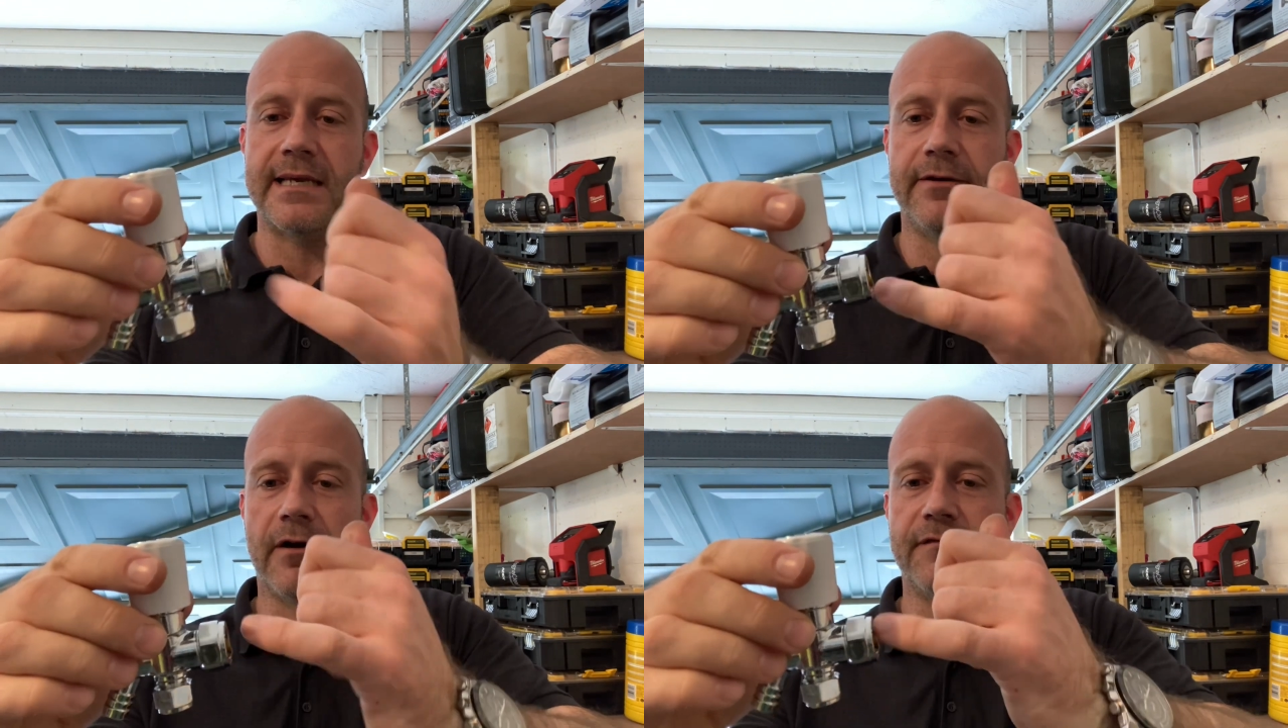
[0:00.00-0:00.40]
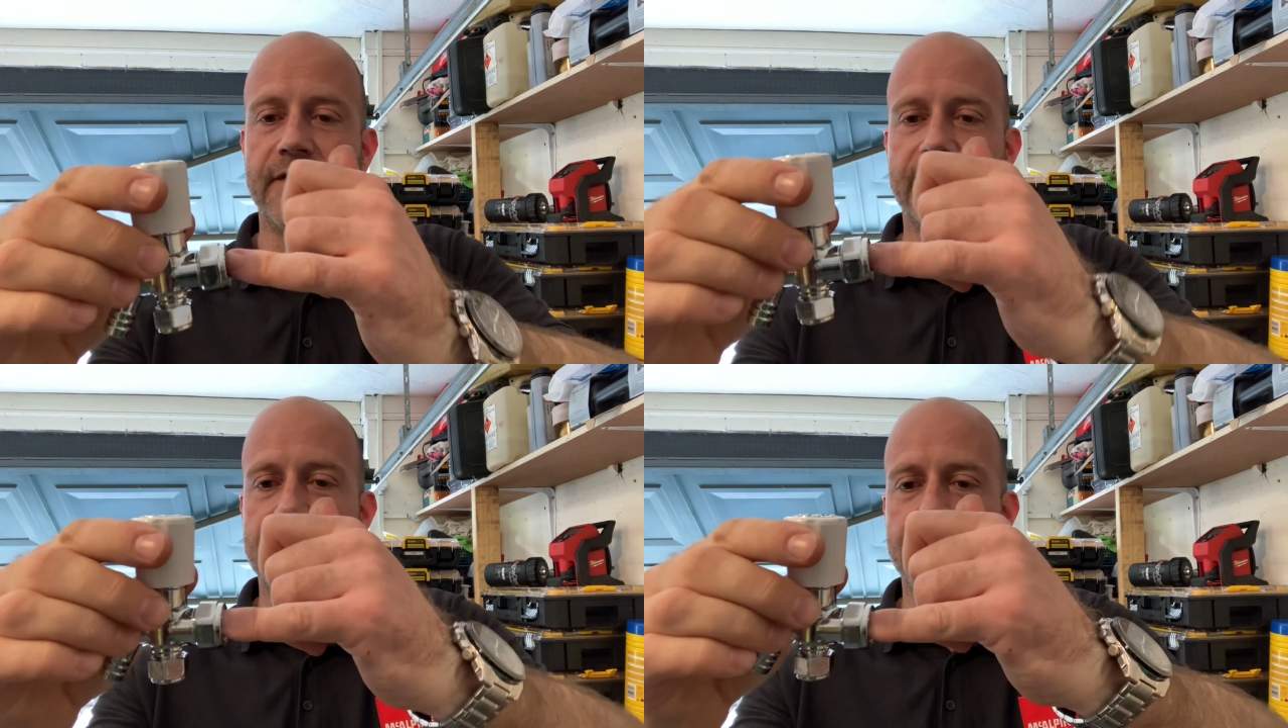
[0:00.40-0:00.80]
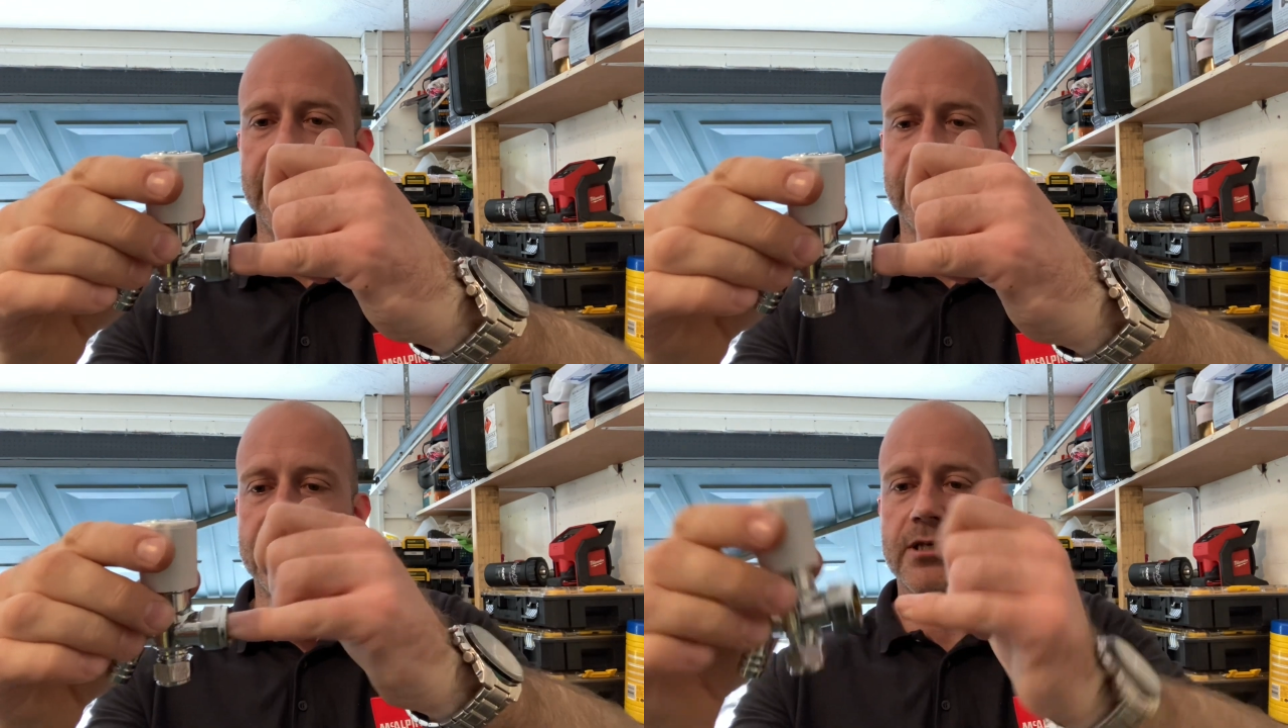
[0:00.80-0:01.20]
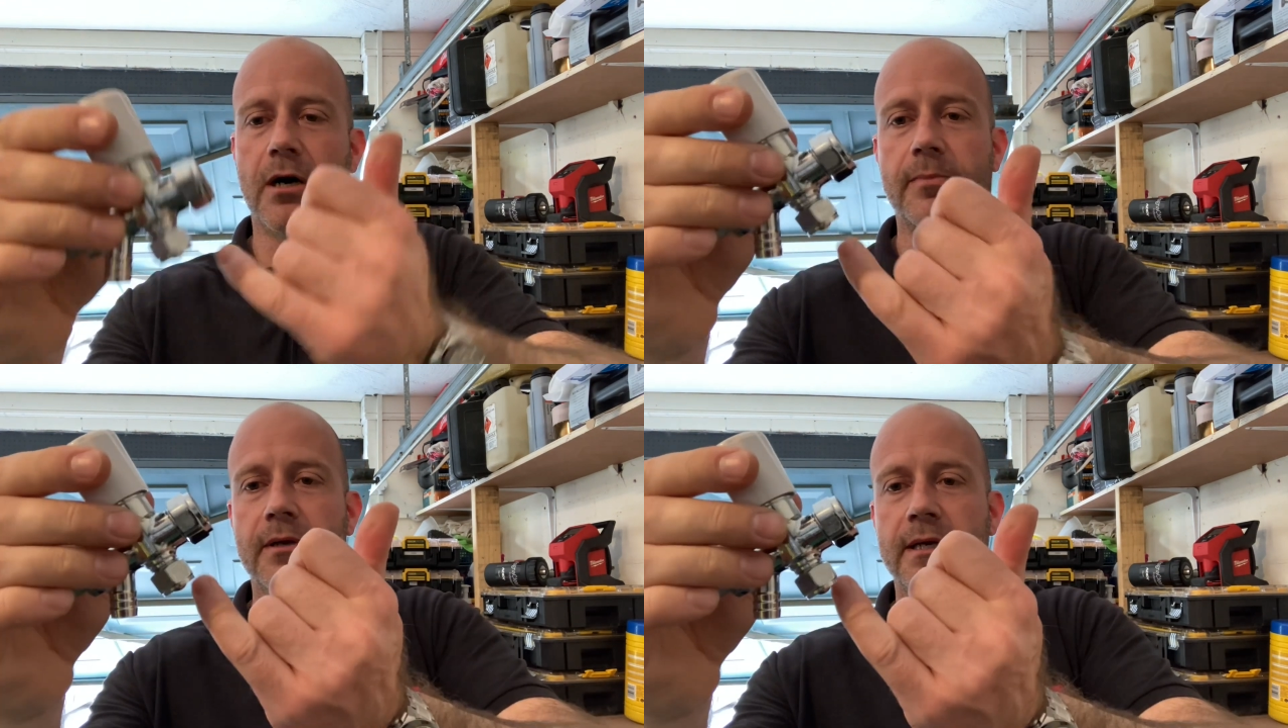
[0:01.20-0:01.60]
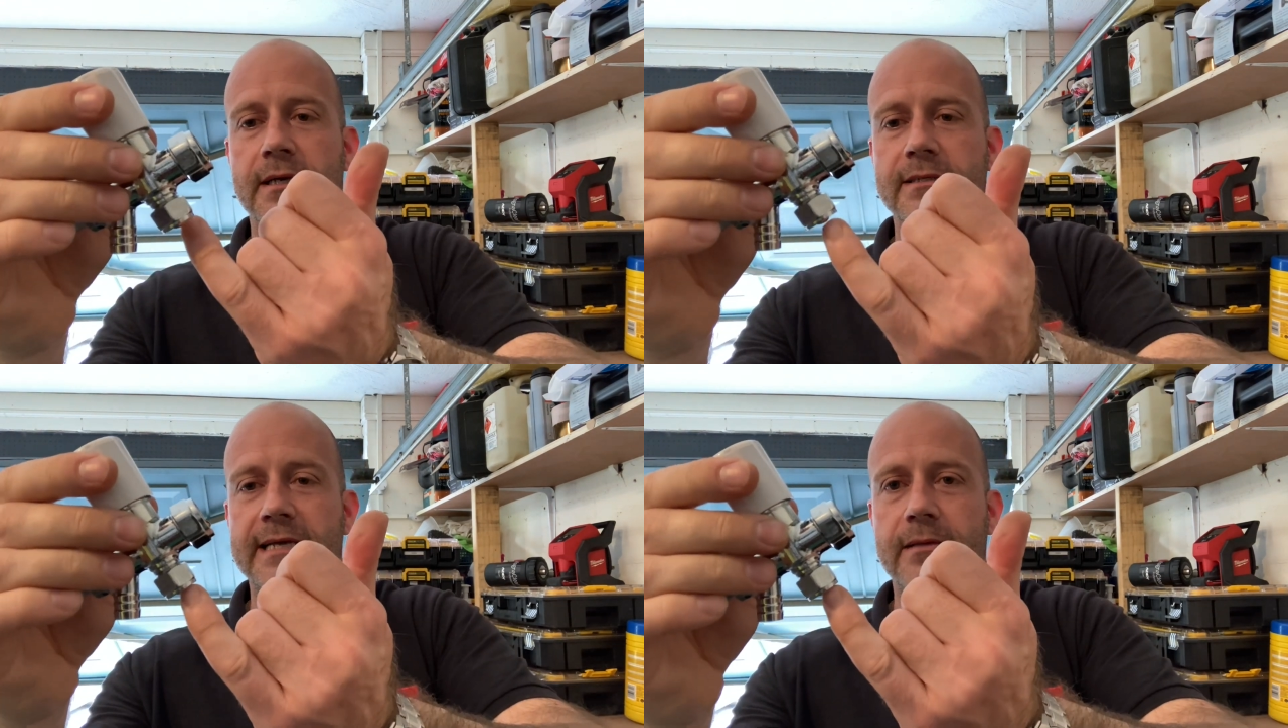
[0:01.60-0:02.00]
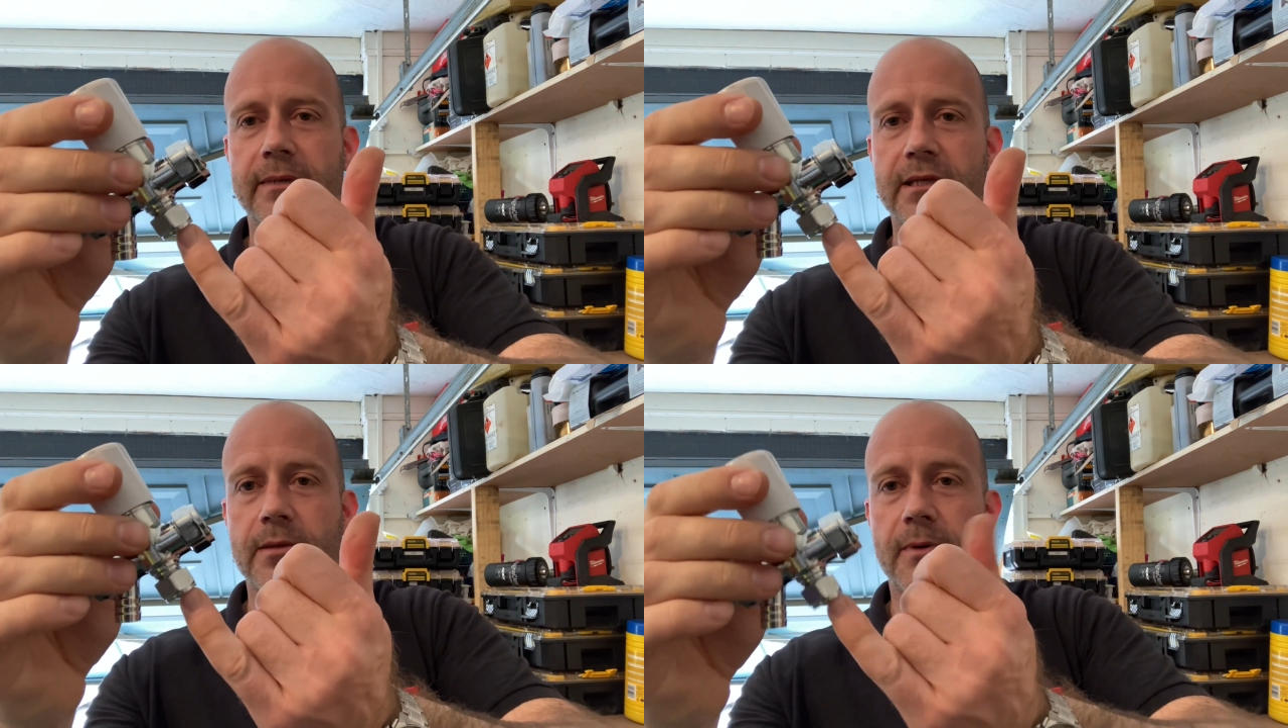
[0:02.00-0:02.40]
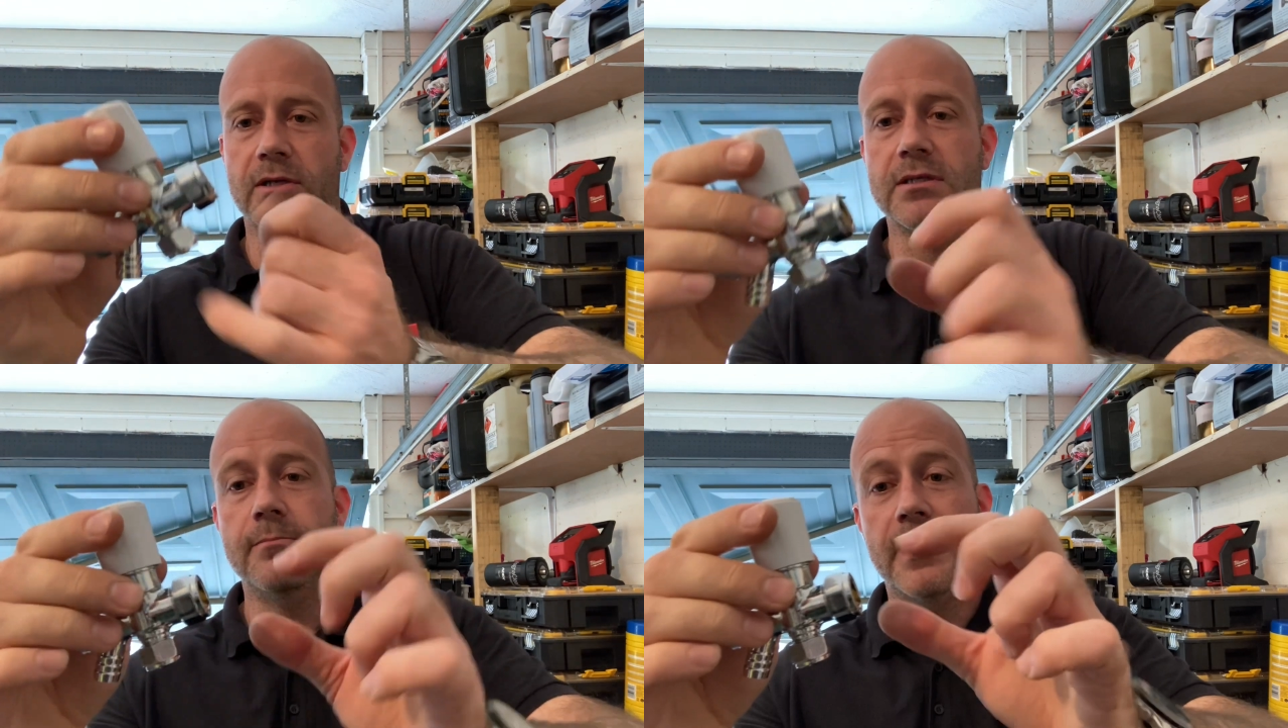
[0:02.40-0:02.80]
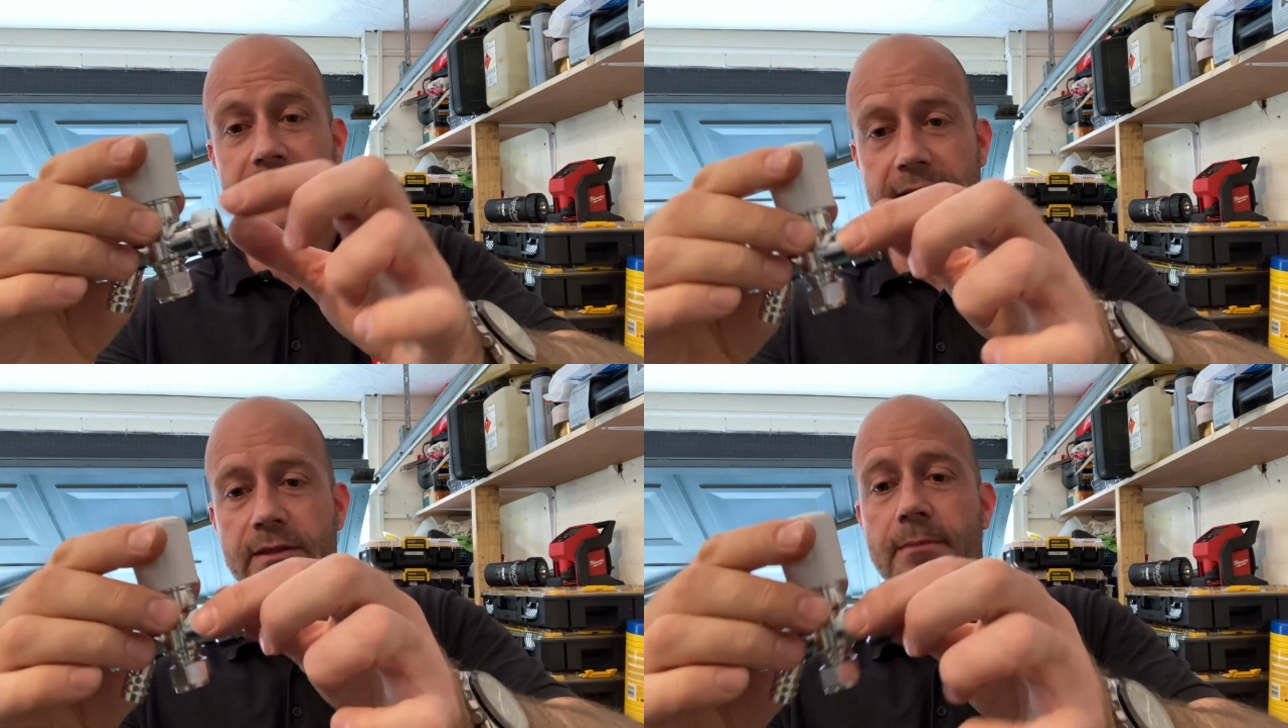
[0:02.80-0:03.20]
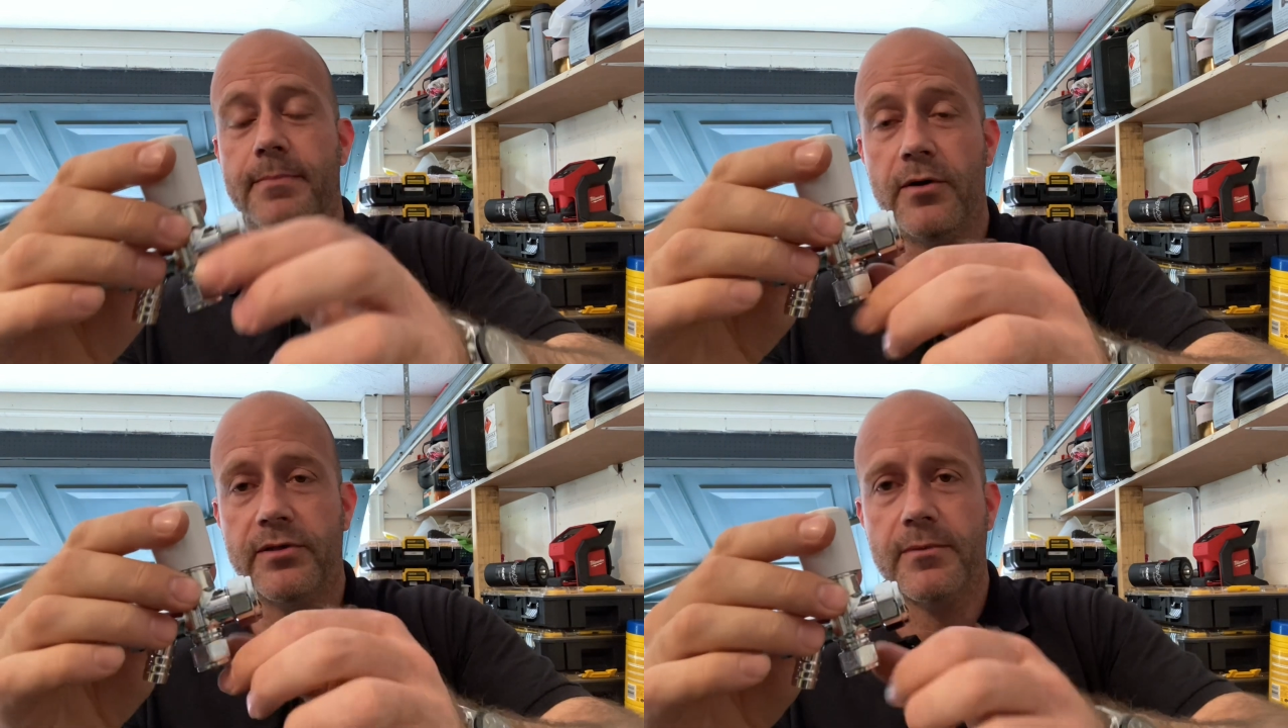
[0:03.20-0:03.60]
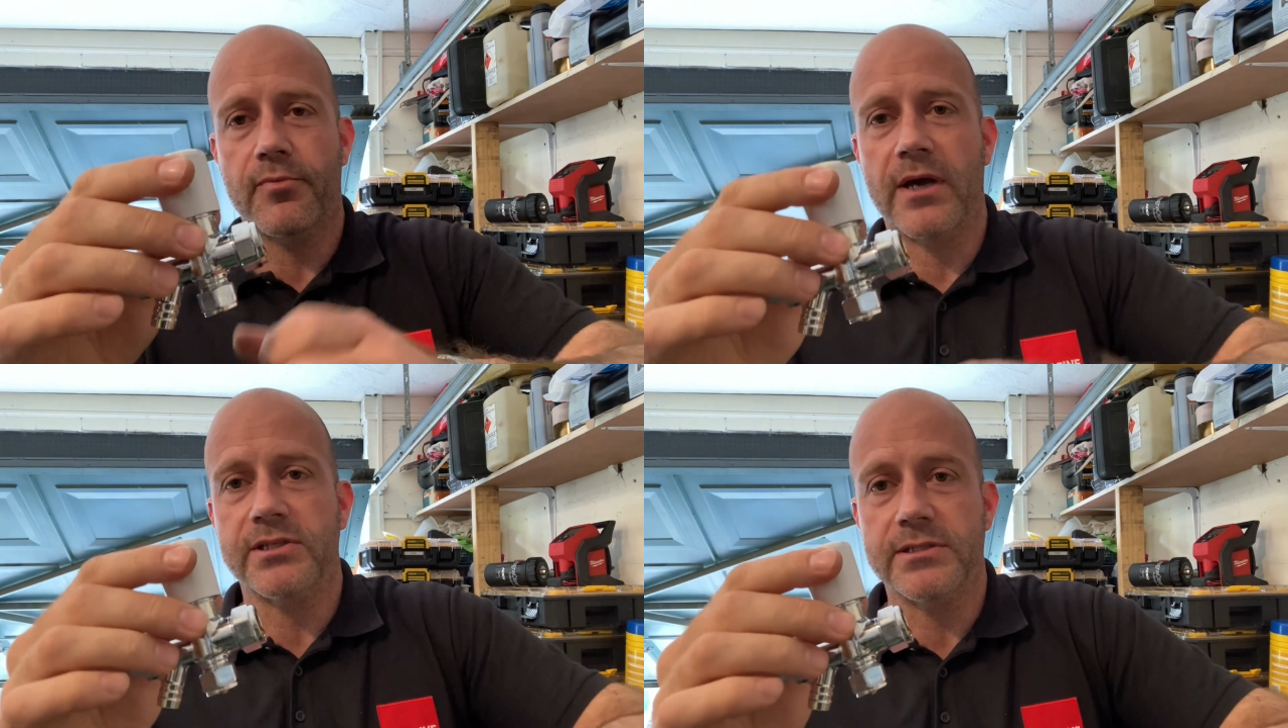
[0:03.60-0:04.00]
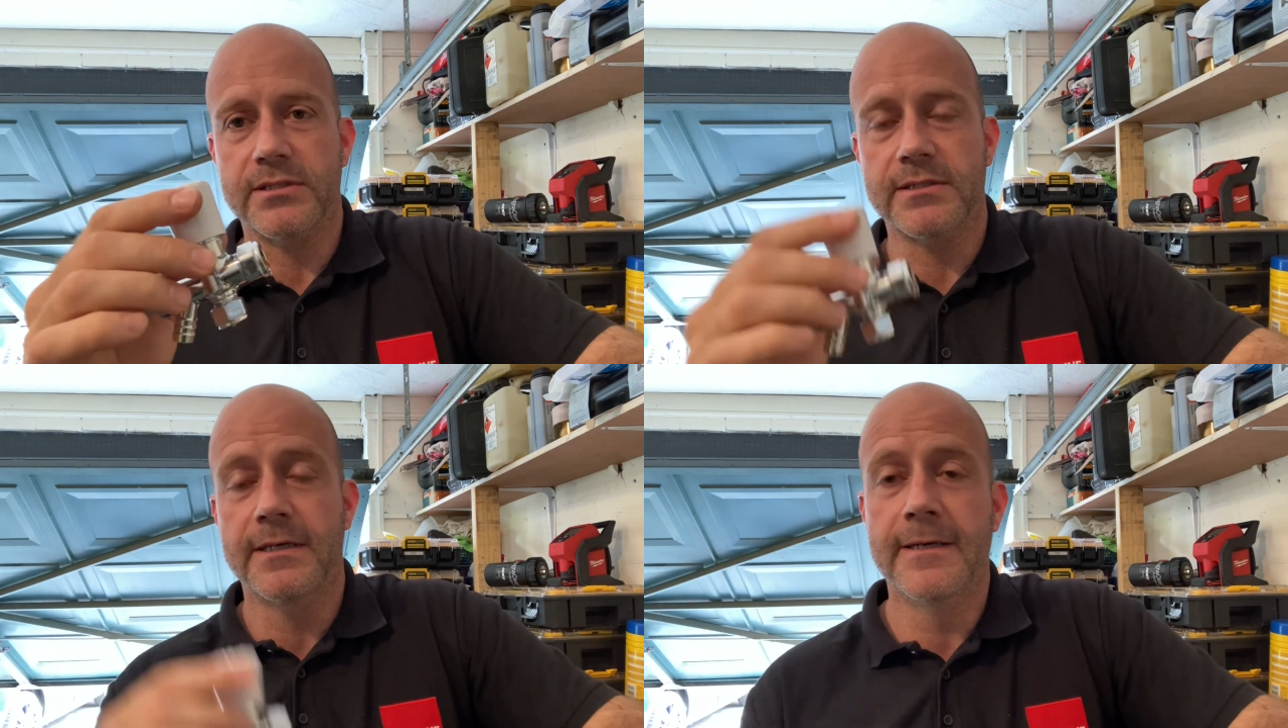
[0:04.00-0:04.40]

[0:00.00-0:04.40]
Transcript: You've got 15mm at the top, 10mm at the bottom, but again, they're both compressions.